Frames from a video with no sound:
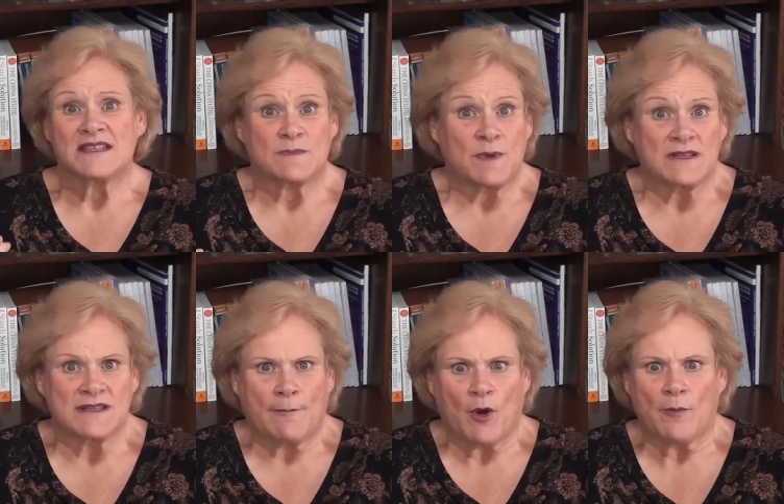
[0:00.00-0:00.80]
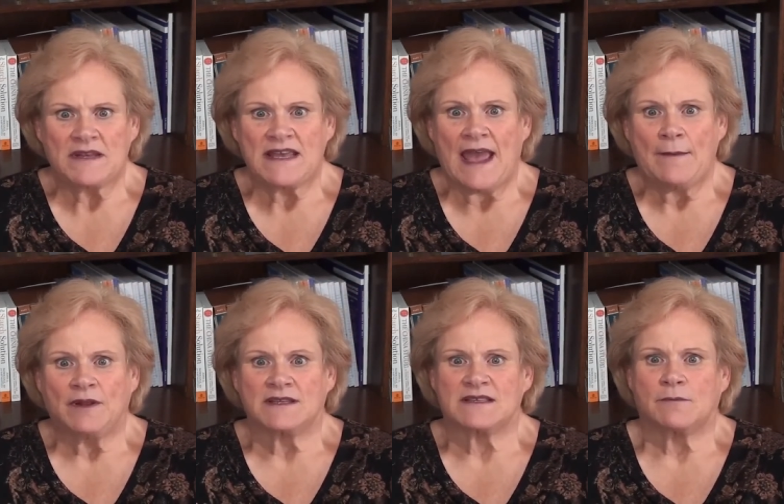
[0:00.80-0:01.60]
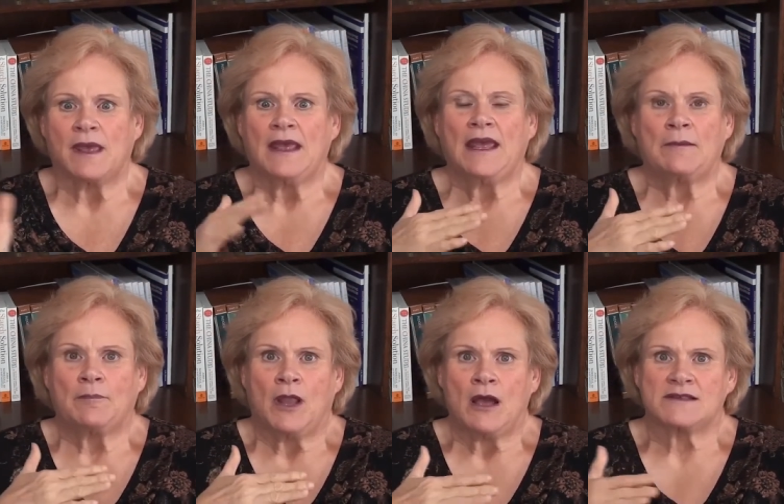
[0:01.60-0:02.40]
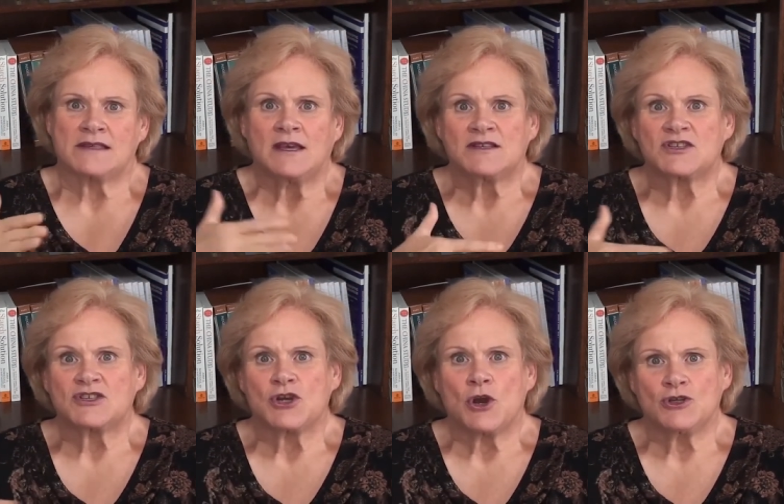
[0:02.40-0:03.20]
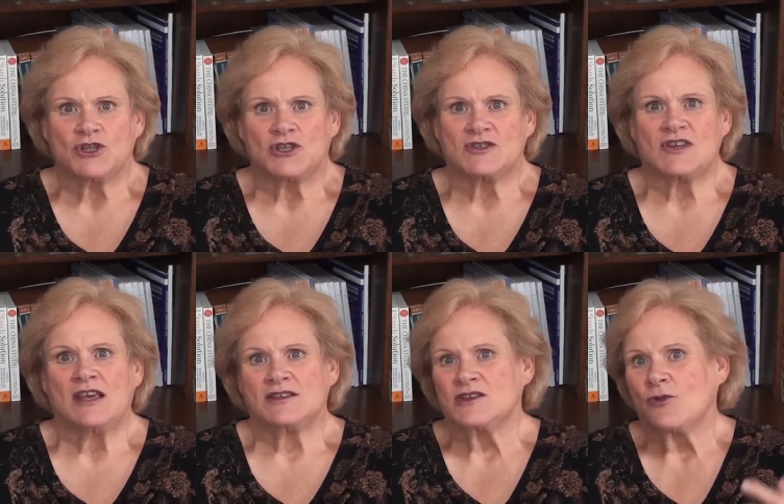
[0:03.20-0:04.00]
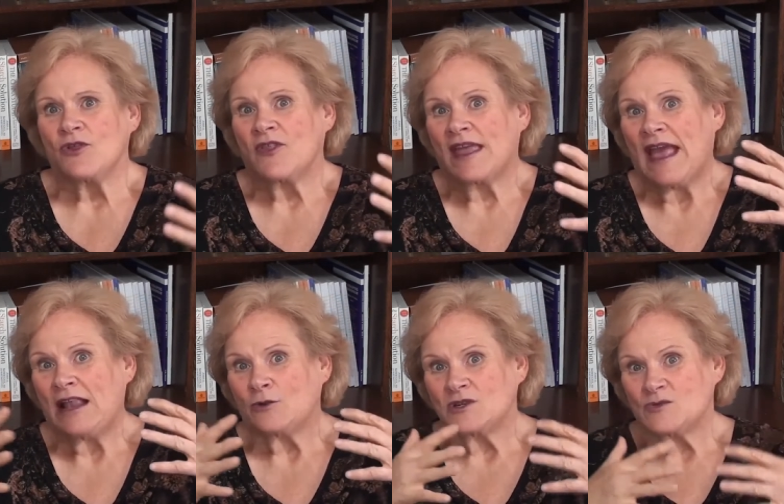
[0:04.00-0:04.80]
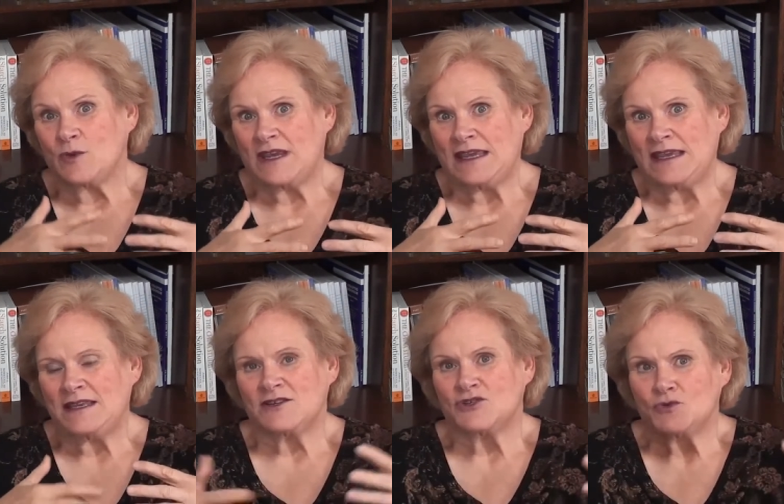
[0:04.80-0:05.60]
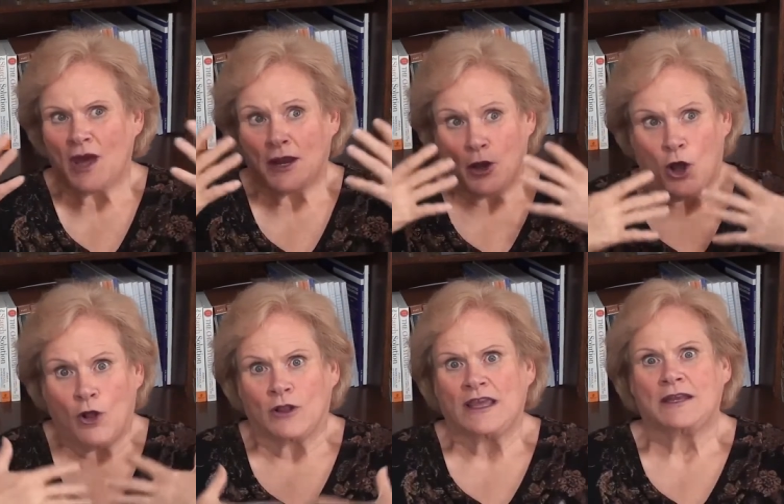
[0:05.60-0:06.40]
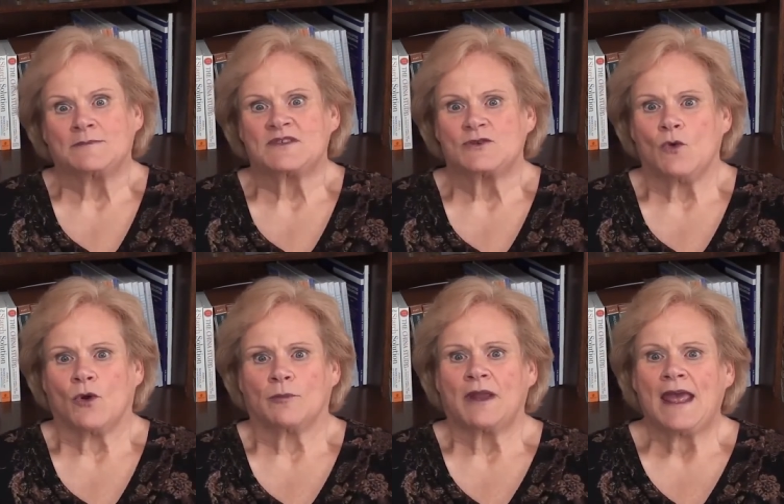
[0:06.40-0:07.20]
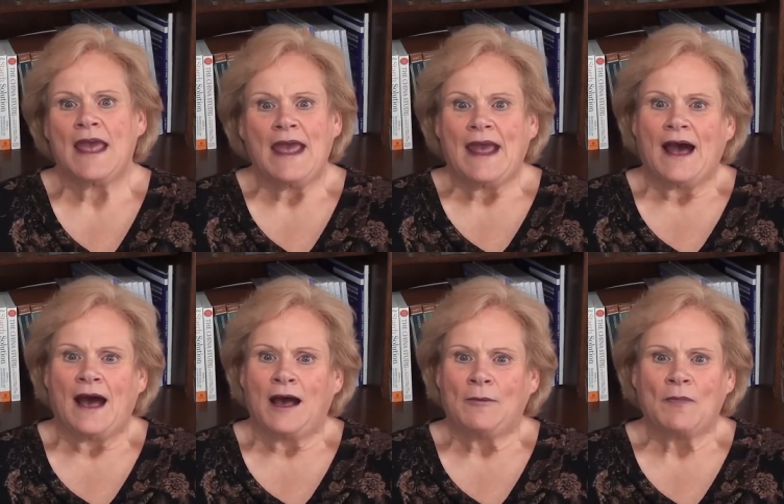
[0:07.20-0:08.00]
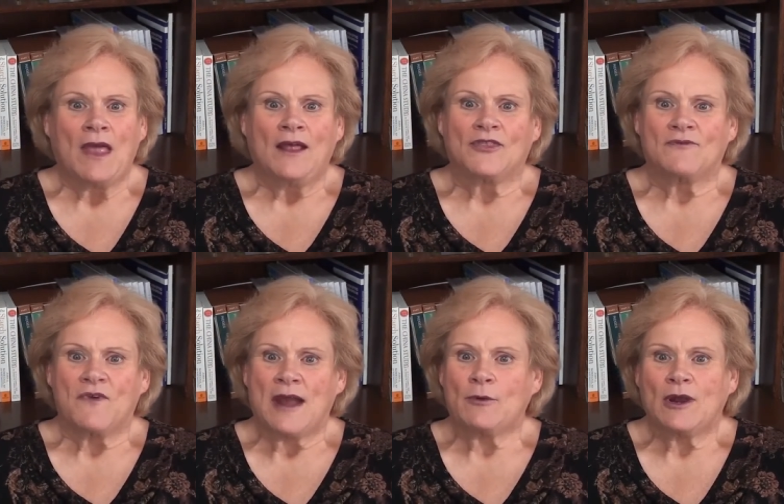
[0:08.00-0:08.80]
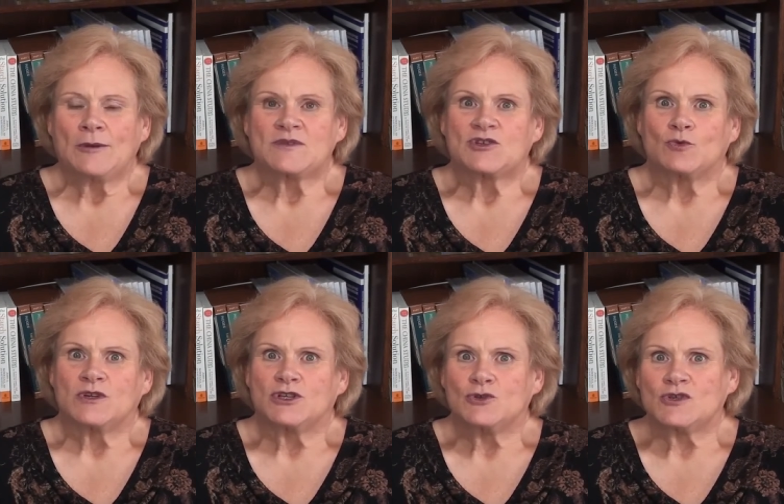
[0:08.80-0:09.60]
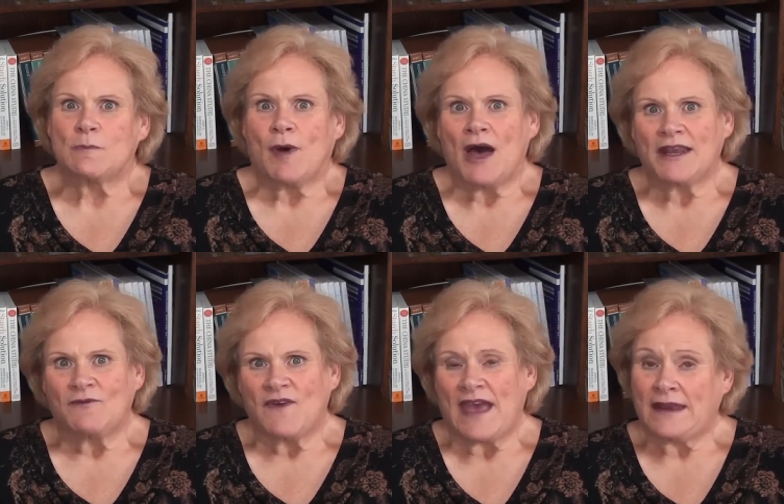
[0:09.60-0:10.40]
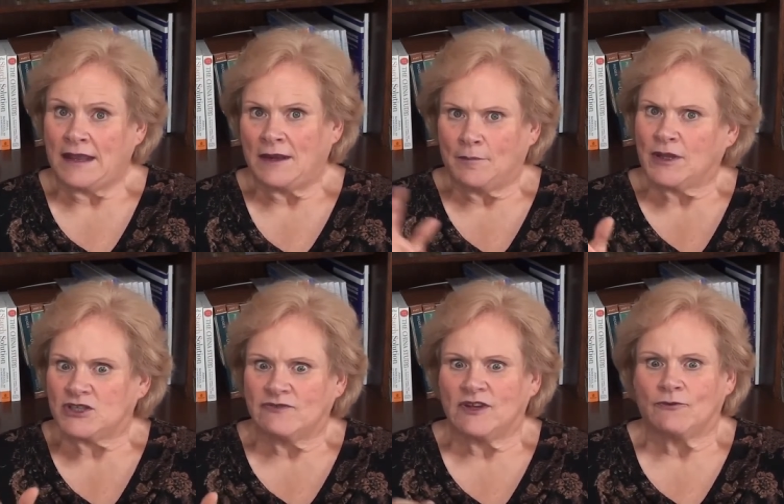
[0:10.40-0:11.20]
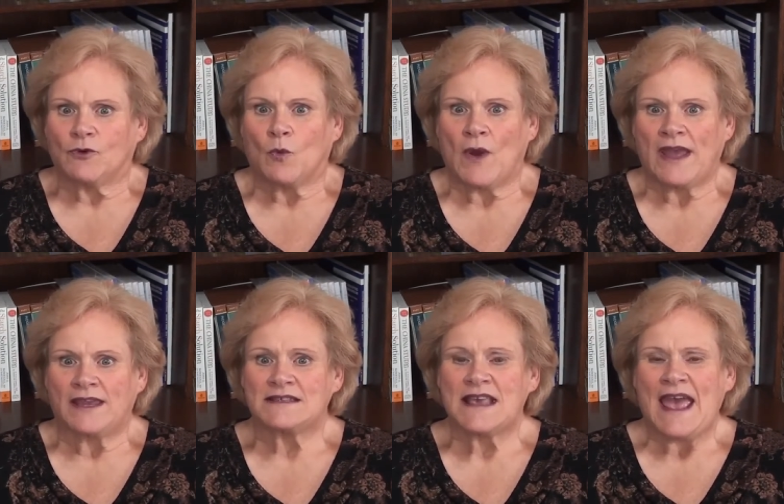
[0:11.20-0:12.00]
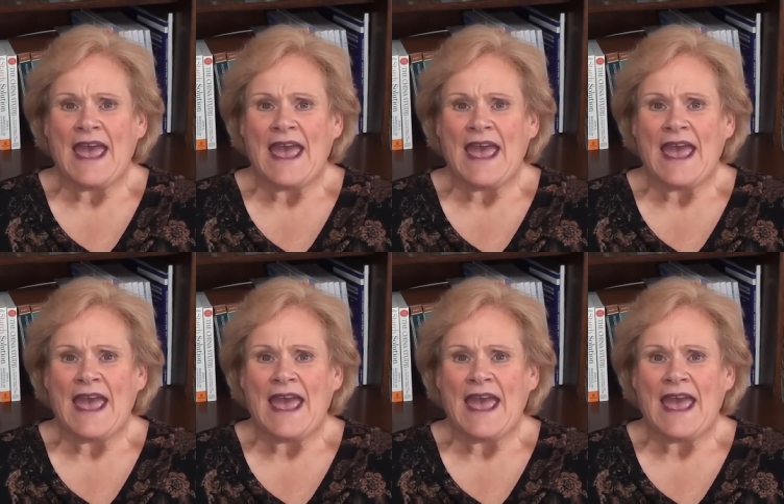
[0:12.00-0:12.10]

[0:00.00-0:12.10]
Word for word: It speeds up our metabolism. It blocks starches so that the calories we eat do not all get absorbed. Um, the fiber helps to reduce body fat in a bunch of different ways,